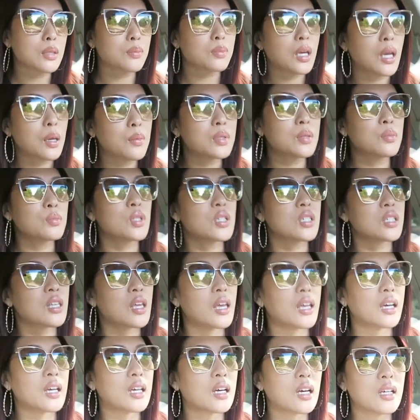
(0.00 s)
Sometimes I'm just
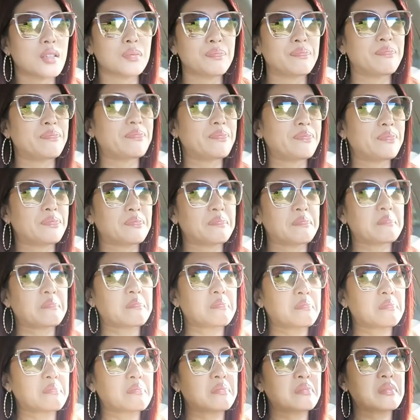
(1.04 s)
like,
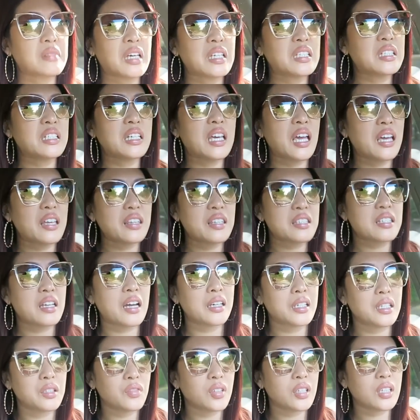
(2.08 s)
mm, I decay this
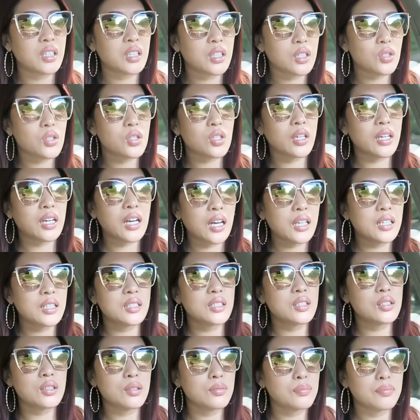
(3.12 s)
kind of English. Like
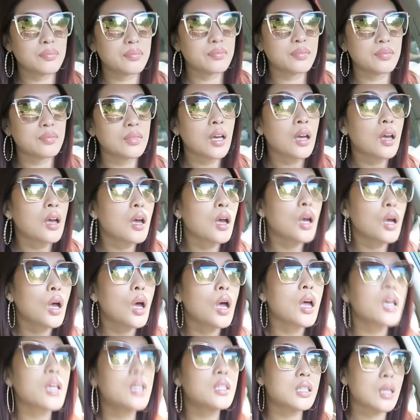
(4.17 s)
I. Mm.
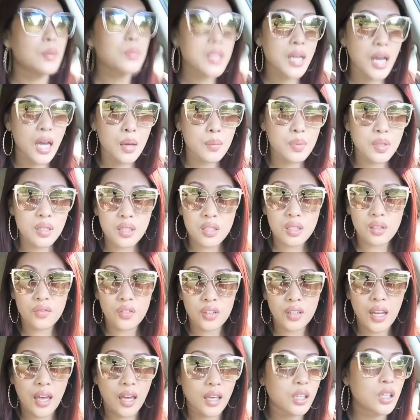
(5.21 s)
Sometimes it's the
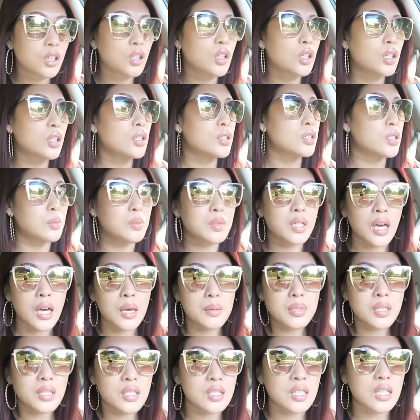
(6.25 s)
vernacular,
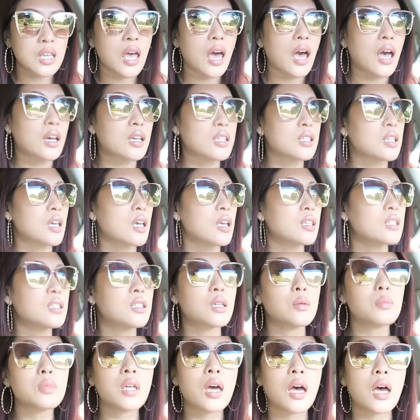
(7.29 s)
sometimes it's the accent,
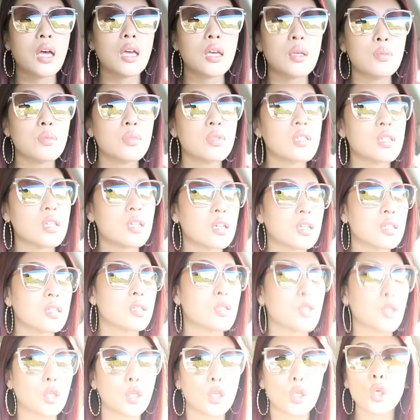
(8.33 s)
sometimes
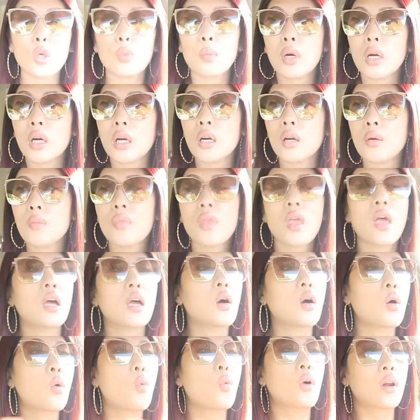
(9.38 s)
it's the humor,
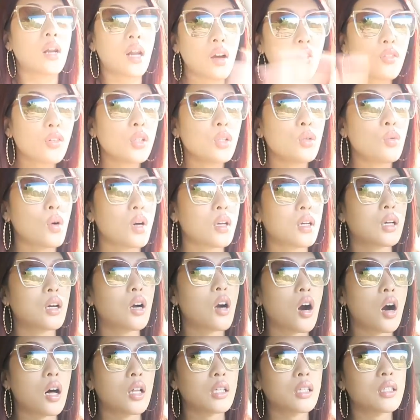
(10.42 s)
whatever you want
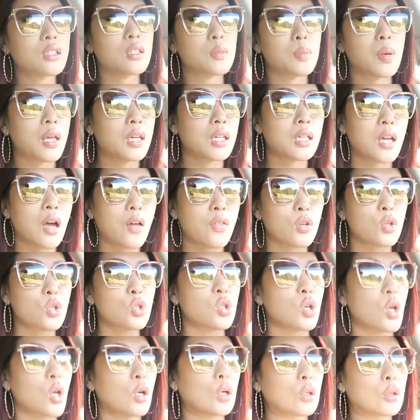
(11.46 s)
to call it, depending on the
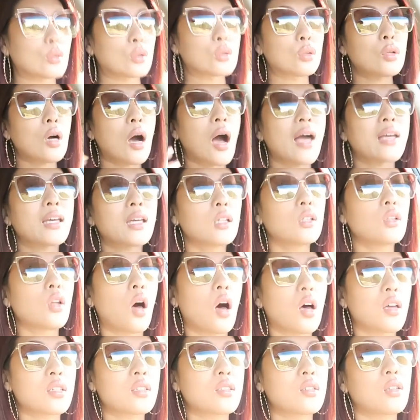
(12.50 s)
show. I get
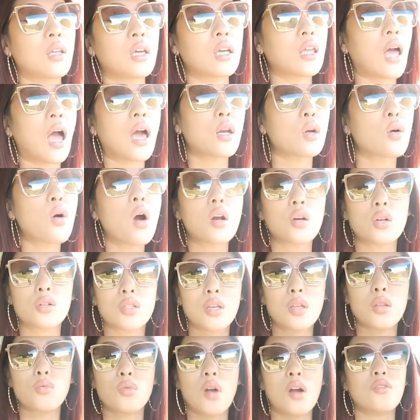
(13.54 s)
lost, like I don't
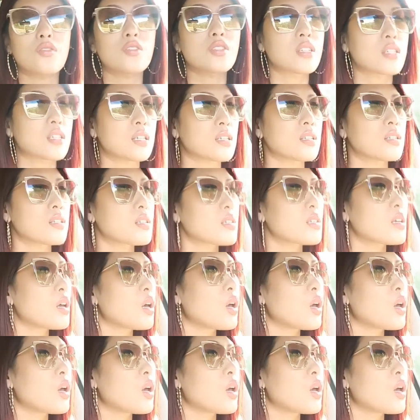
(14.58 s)
understand the references.